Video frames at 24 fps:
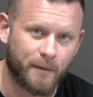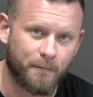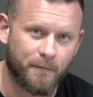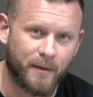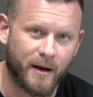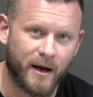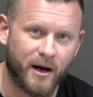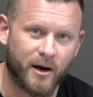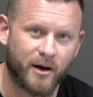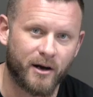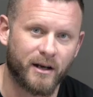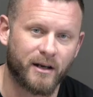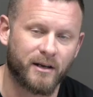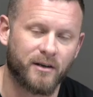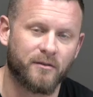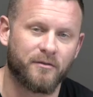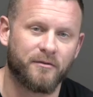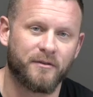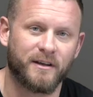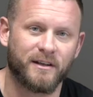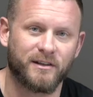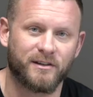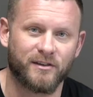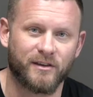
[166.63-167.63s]
Empire and
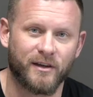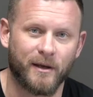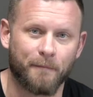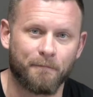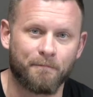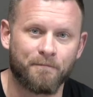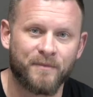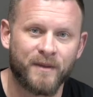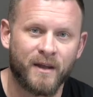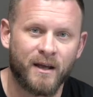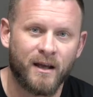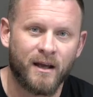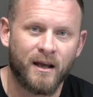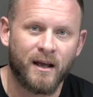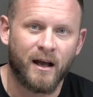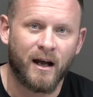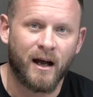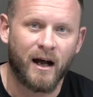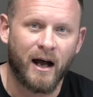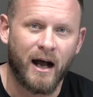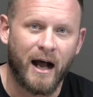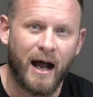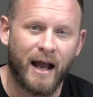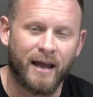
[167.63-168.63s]
defeats them.
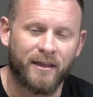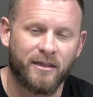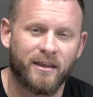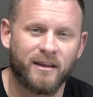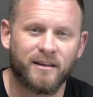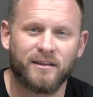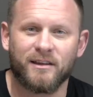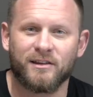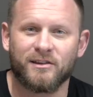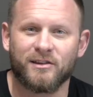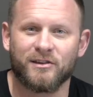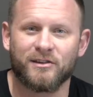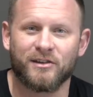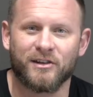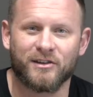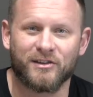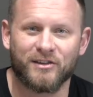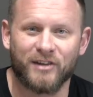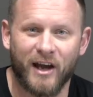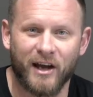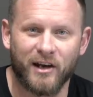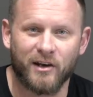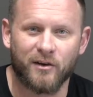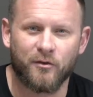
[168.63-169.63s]
Uh, I think this is
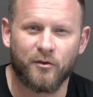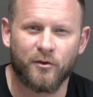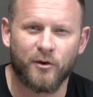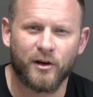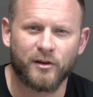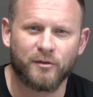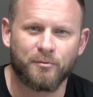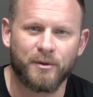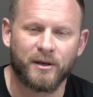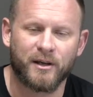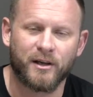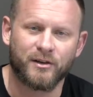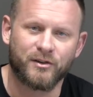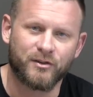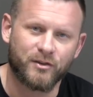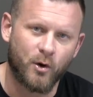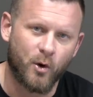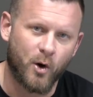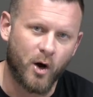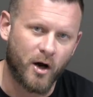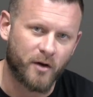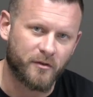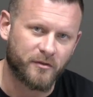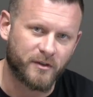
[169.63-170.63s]
exciting for us because so
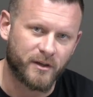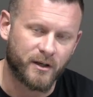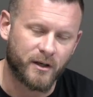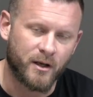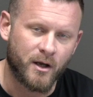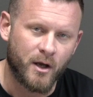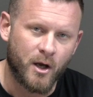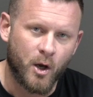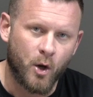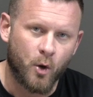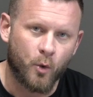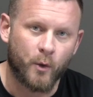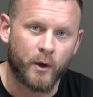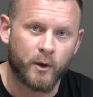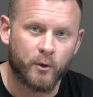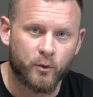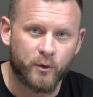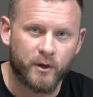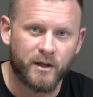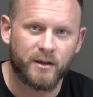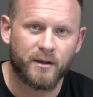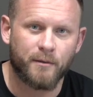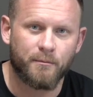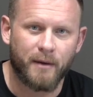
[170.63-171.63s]
often we
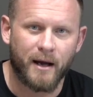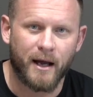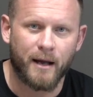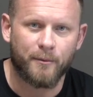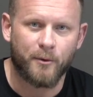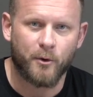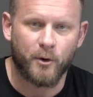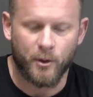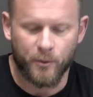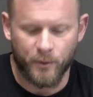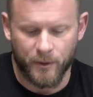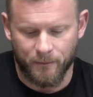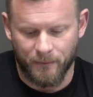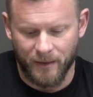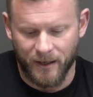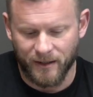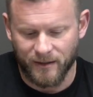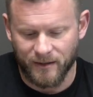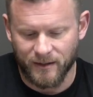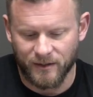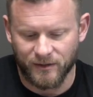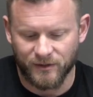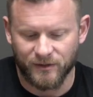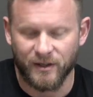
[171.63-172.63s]
read the Bible and we
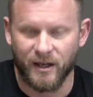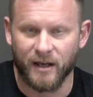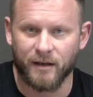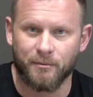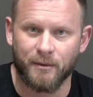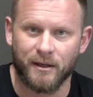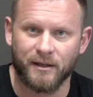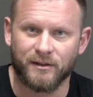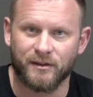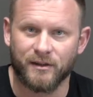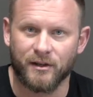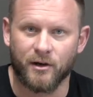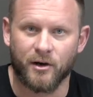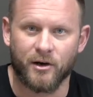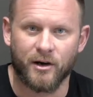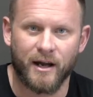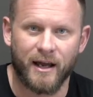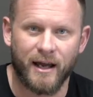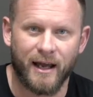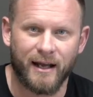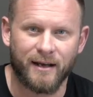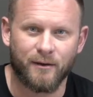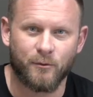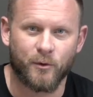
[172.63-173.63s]
make these segments in our
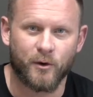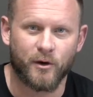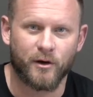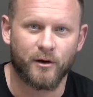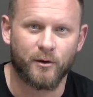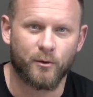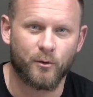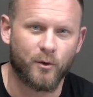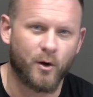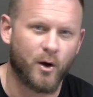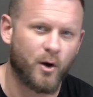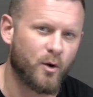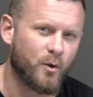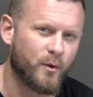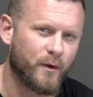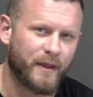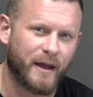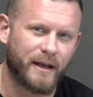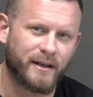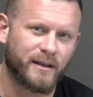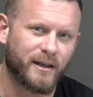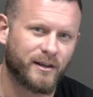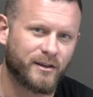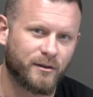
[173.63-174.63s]
head where, oh, well,
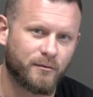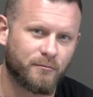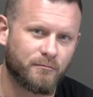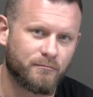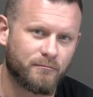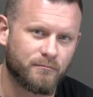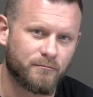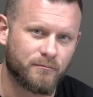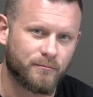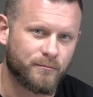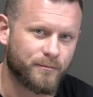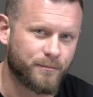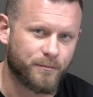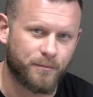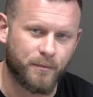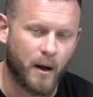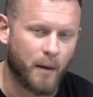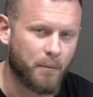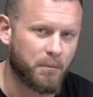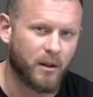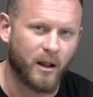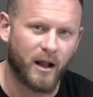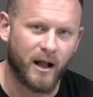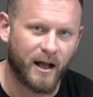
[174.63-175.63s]
that doesn't
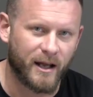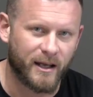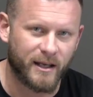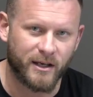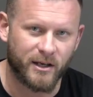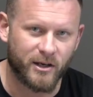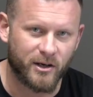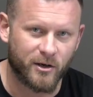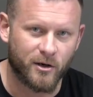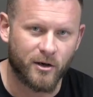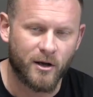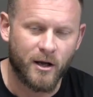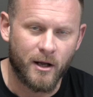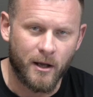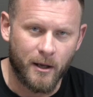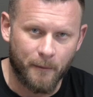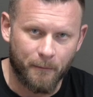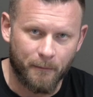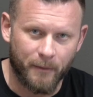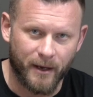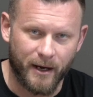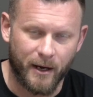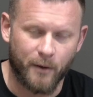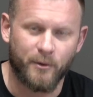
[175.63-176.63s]
apply here,
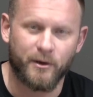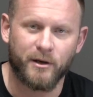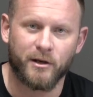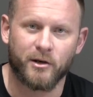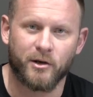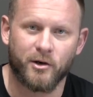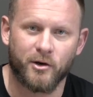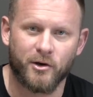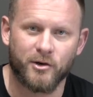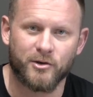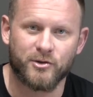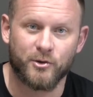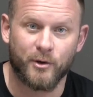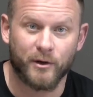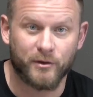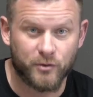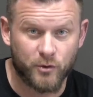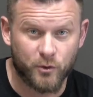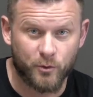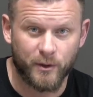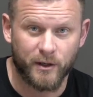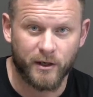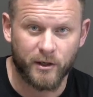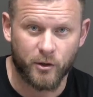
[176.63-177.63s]
but I want to encourage you as
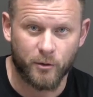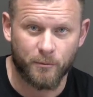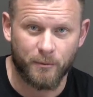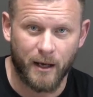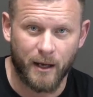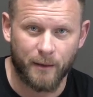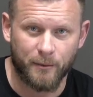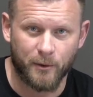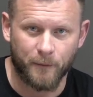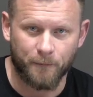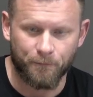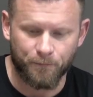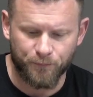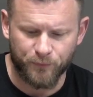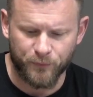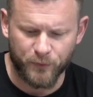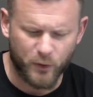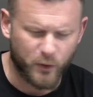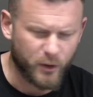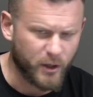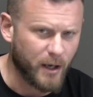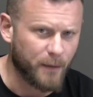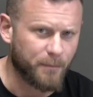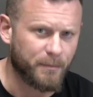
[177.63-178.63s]
you're reading your Bible,
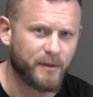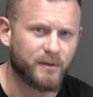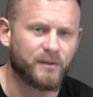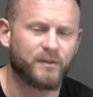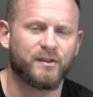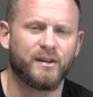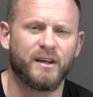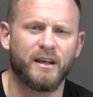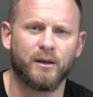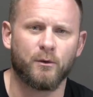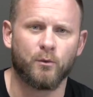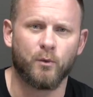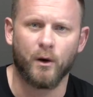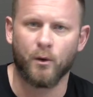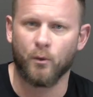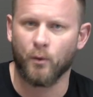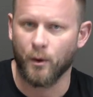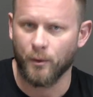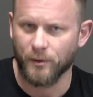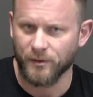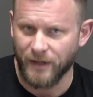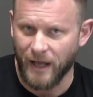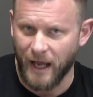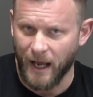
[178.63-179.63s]
look up and see what,
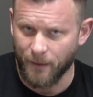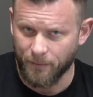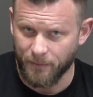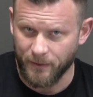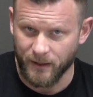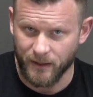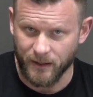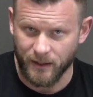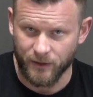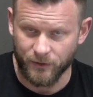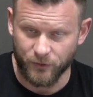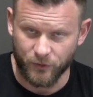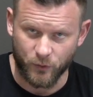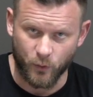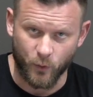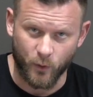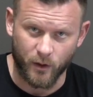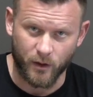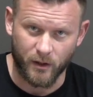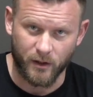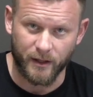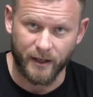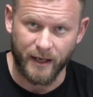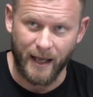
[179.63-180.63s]
what was happening
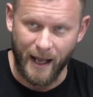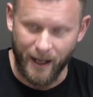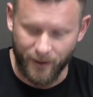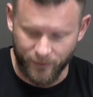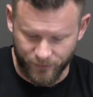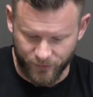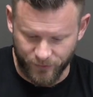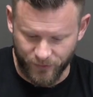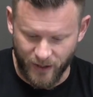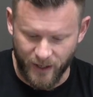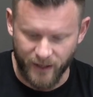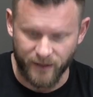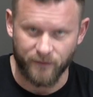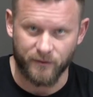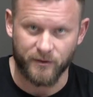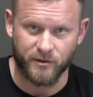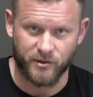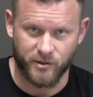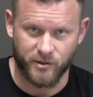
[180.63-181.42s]
historically outside of the